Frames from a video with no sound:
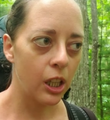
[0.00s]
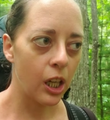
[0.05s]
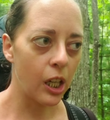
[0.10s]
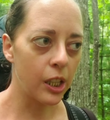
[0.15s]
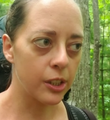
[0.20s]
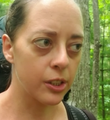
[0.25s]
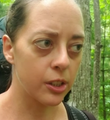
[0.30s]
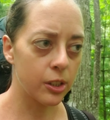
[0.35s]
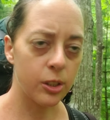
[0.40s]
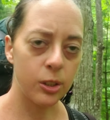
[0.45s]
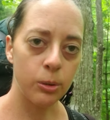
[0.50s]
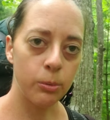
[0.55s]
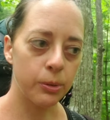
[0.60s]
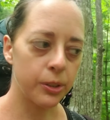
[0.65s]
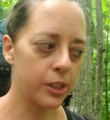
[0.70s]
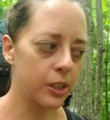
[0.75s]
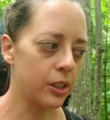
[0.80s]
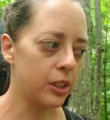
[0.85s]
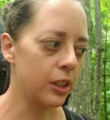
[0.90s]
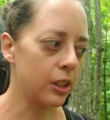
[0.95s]
I just assume
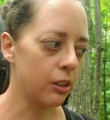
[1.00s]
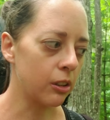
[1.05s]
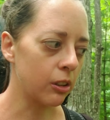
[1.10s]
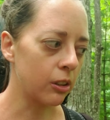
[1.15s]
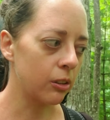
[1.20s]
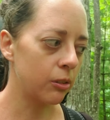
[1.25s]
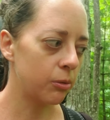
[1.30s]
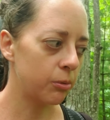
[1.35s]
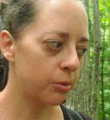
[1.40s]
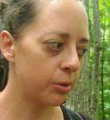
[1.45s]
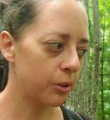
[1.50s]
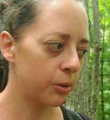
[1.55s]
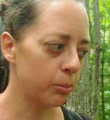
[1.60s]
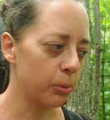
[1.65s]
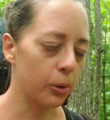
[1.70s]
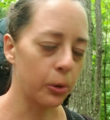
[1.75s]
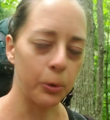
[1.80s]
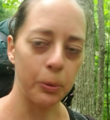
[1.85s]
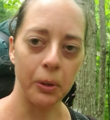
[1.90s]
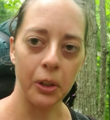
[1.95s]
it's a deer for the
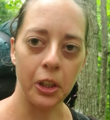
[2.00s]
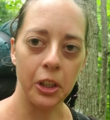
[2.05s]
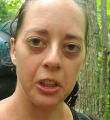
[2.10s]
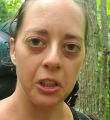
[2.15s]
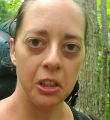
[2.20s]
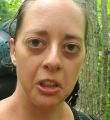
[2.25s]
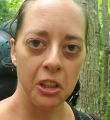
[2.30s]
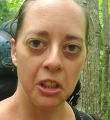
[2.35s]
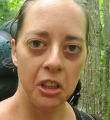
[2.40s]
most part.